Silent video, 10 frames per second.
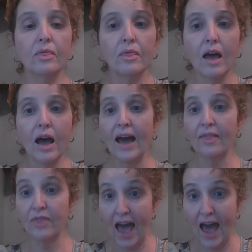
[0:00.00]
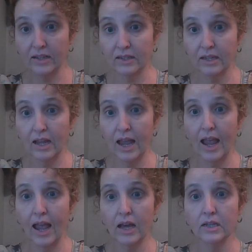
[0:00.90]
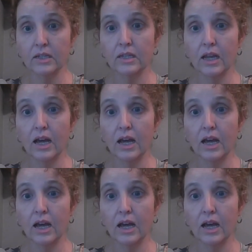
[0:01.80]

I had that, and